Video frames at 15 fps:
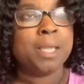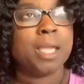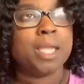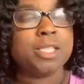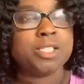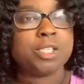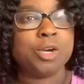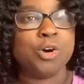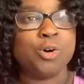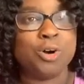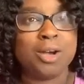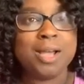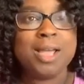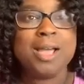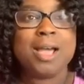And
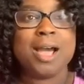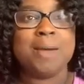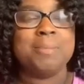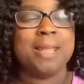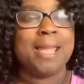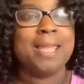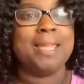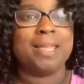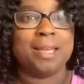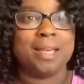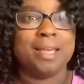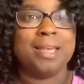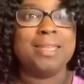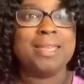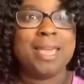so I'm like,
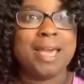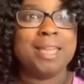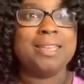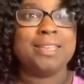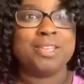yeah,